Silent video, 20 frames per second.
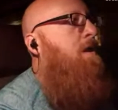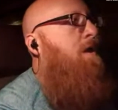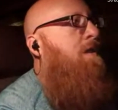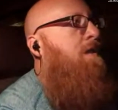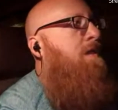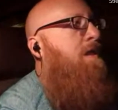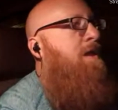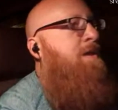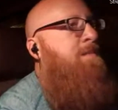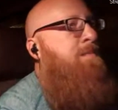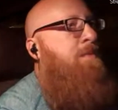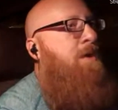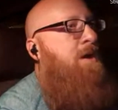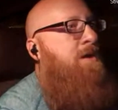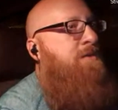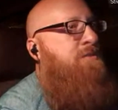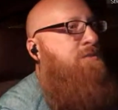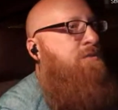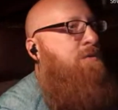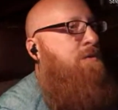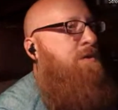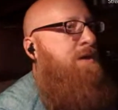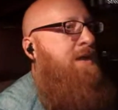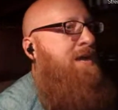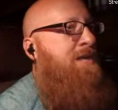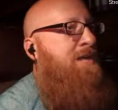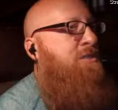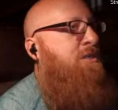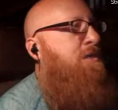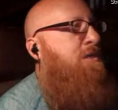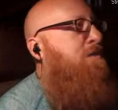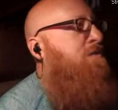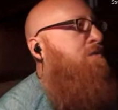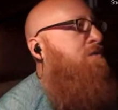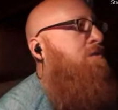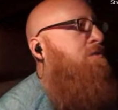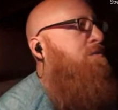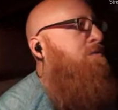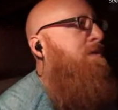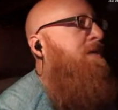I'll unpause Doordash here as
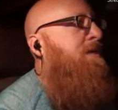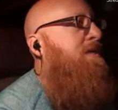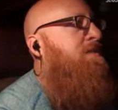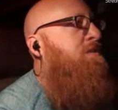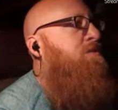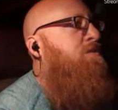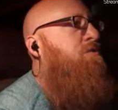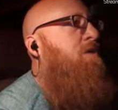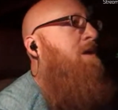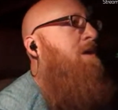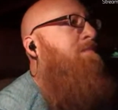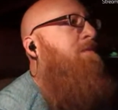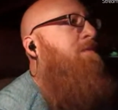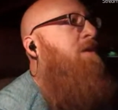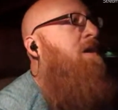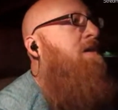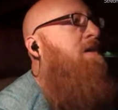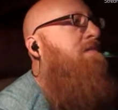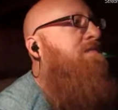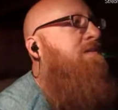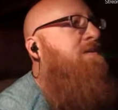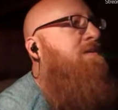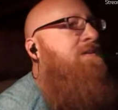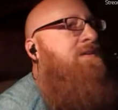soon as we get this dropped off.